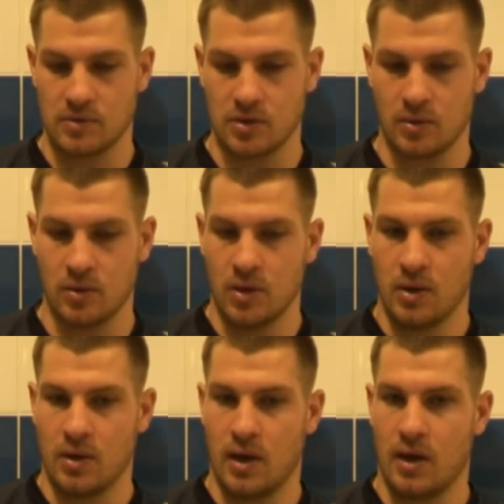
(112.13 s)
So
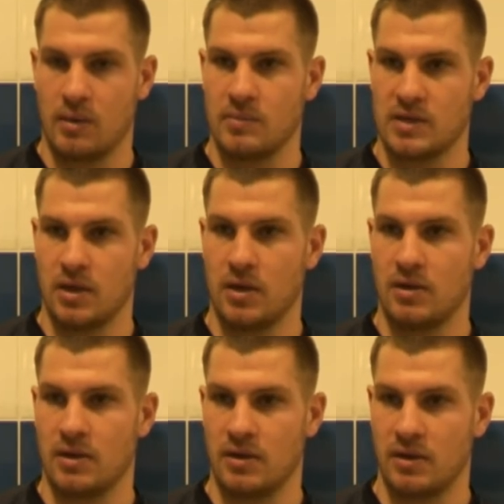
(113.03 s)
it's a
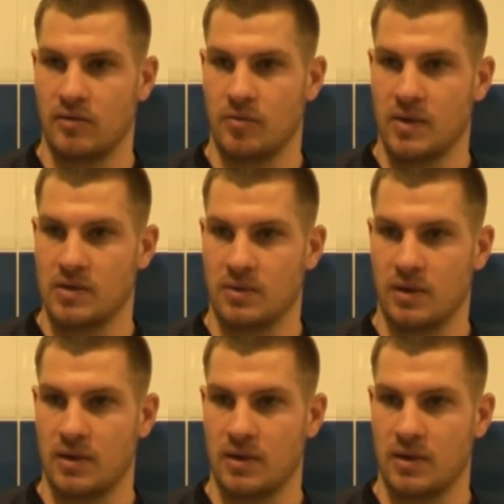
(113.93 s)
learning thing for me as well.